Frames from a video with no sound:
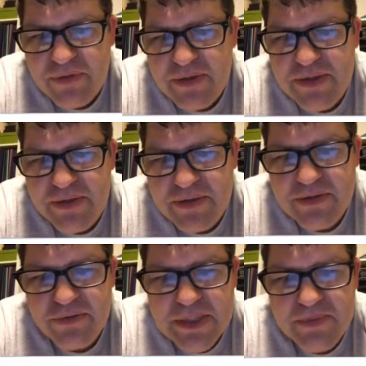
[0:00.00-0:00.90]

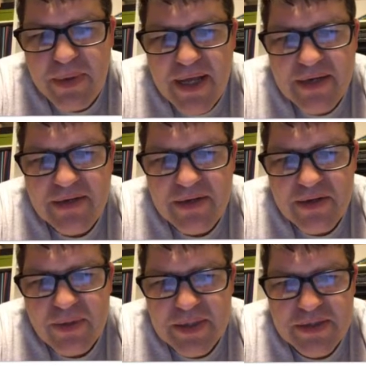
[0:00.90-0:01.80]
students responded to the
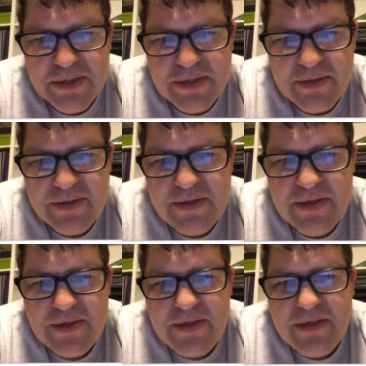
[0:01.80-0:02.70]
question,
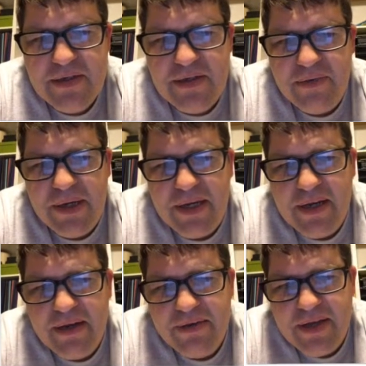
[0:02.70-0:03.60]
and we can
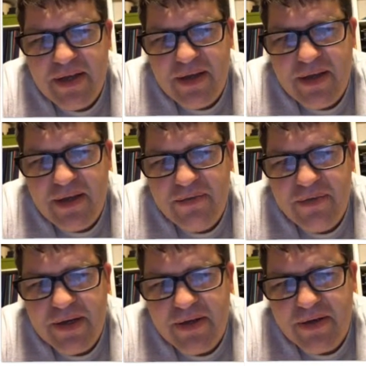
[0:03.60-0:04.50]
count that. We
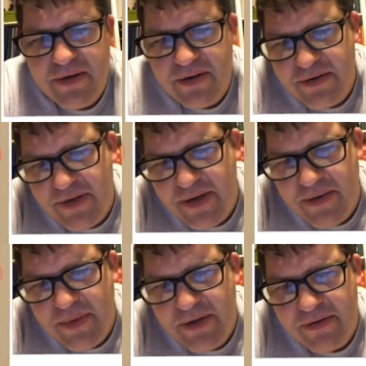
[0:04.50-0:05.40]
can understand that
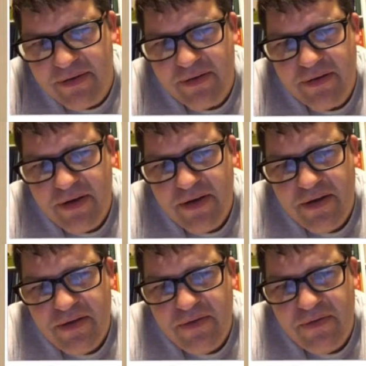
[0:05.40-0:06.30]
because there's
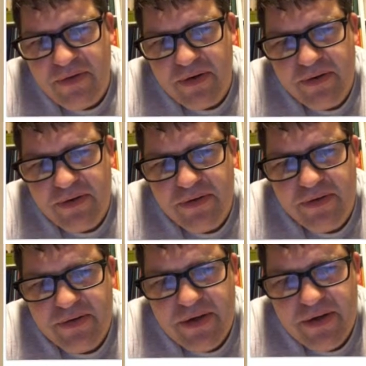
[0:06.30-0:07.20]
4
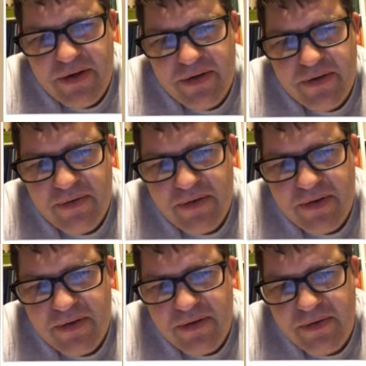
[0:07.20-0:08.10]
students here. 1,
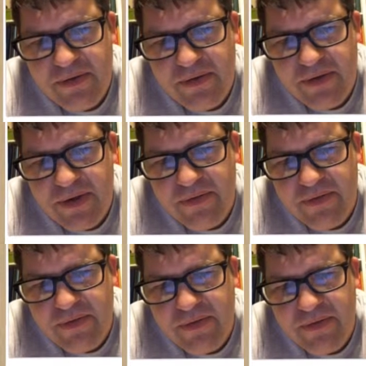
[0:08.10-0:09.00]
2, 3,
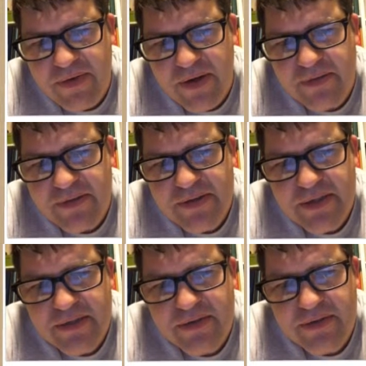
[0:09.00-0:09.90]
4, 5,
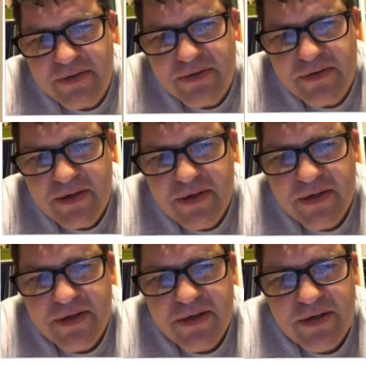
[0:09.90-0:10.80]
6 students
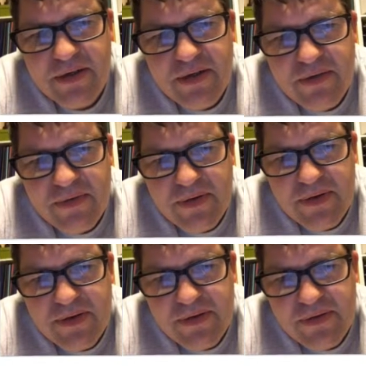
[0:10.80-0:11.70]
here. 1,
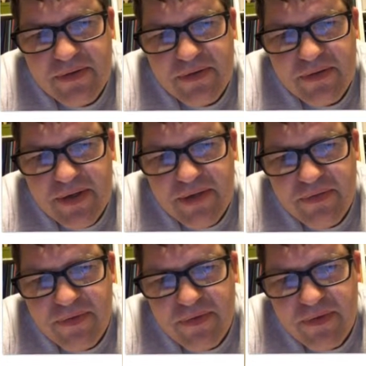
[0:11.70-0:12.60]
2, 3,
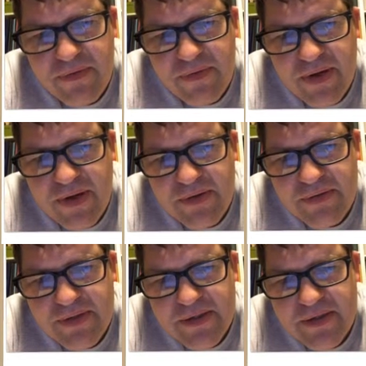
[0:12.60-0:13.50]
4, 5,
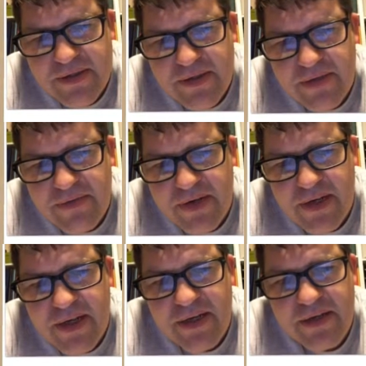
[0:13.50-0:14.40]
6, 7,
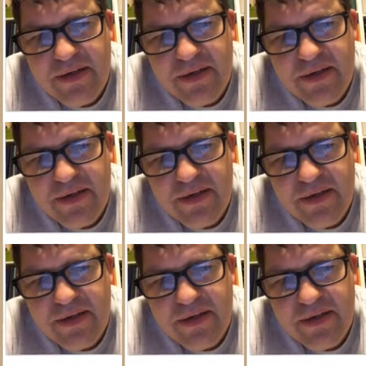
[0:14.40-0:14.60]
8.